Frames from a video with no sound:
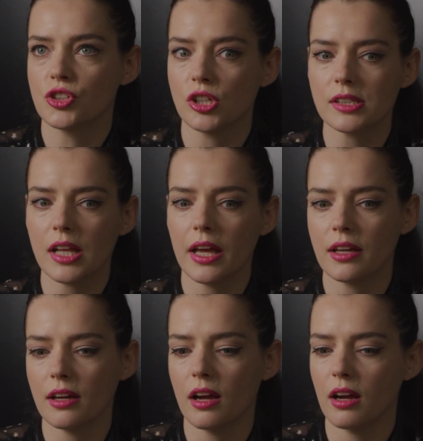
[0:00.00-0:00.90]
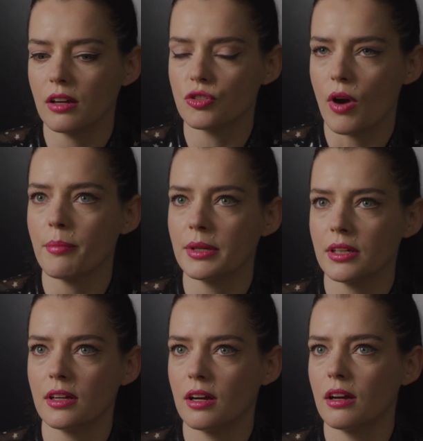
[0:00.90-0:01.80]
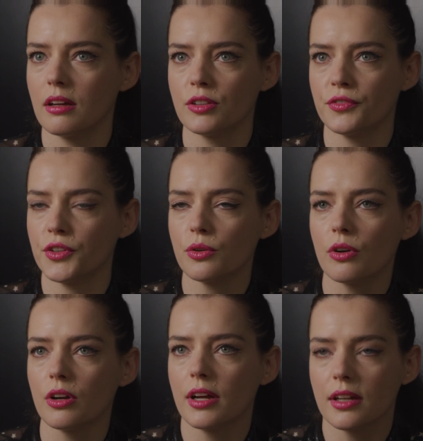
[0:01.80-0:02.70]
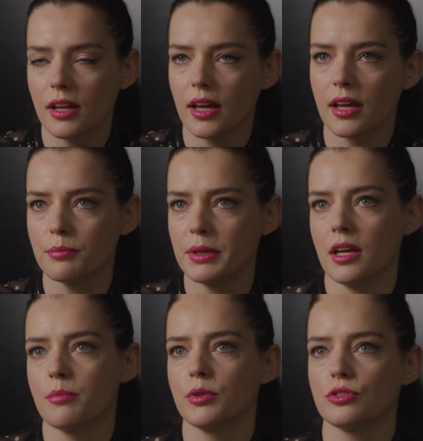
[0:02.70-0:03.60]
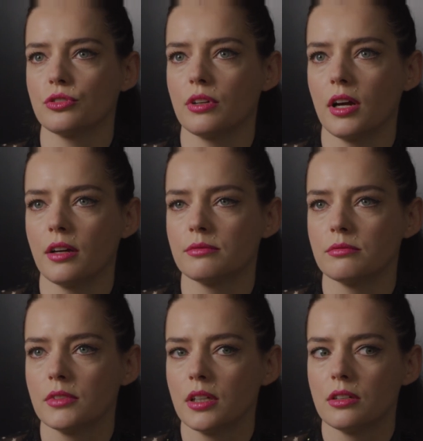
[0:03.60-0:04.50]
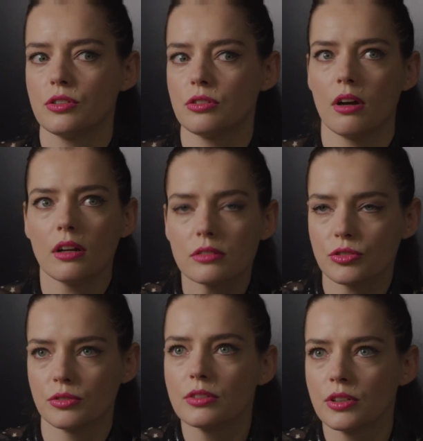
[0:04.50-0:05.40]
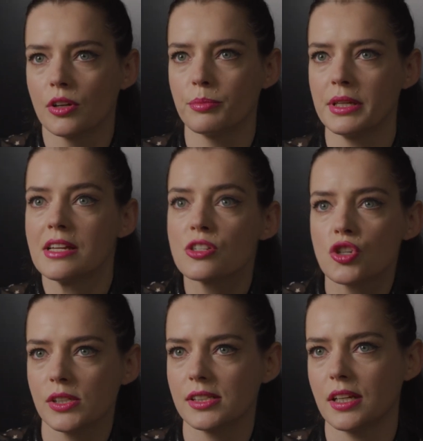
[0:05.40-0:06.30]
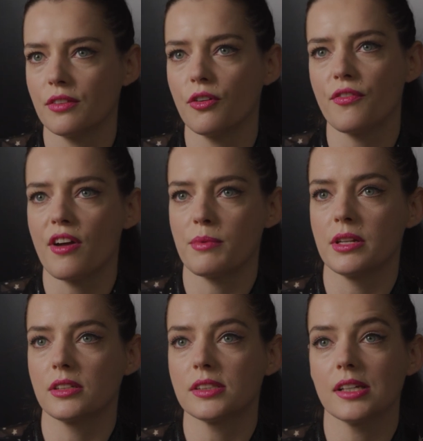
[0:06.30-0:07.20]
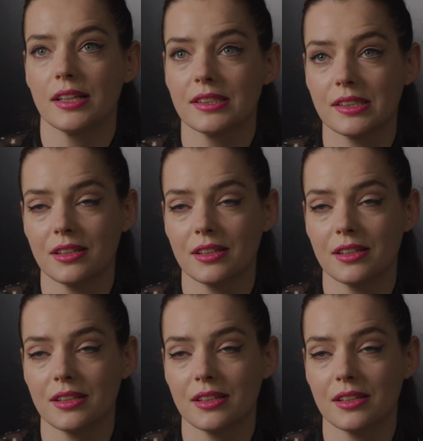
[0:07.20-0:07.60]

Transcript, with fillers: Just like uh, grabbing uh, the viewer and like being able to uh, to not to you know be interesting for five minutes. It's